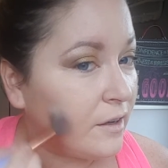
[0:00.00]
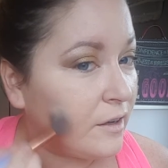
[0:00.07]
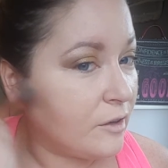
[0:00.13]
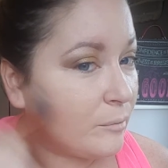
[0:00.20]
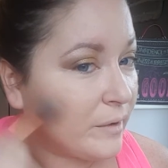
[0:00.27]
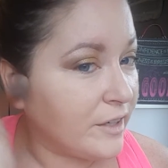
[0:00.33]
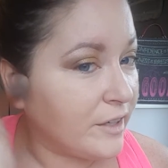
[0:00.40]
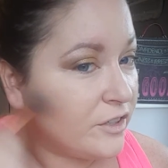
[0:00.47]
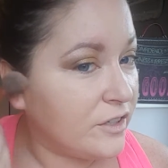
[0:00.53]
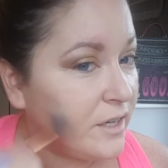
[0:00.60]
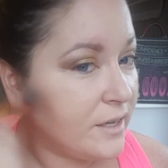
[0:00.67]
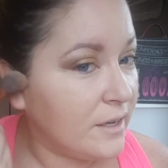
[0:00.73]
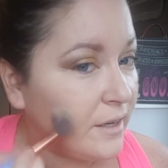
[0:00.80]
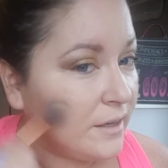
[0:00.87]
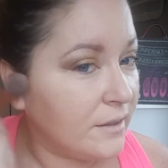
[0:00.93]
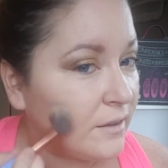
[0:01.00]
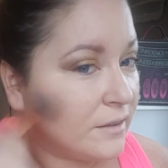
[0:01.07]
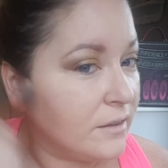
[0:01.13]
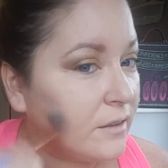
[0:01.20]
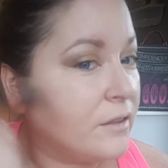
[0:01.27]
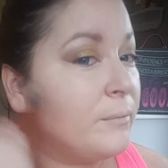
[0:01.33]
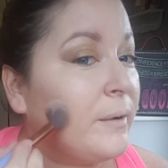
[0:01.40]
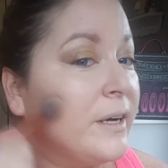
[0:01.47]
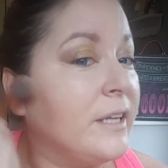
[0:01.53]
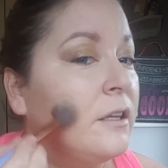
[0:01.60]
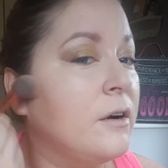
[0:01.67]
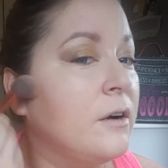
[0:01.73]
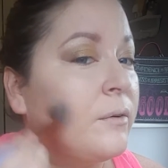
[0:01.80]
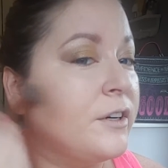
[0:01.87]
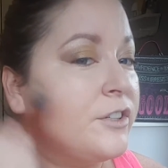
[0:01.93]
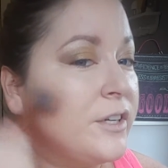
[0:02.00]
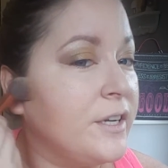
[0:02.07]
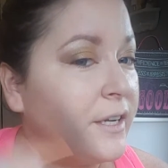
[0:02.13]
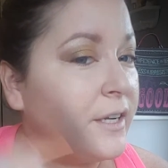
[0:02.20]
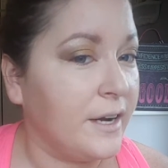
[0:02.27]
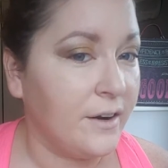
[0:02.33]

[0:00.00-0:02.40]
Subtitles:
in my cheek, in my lower cheek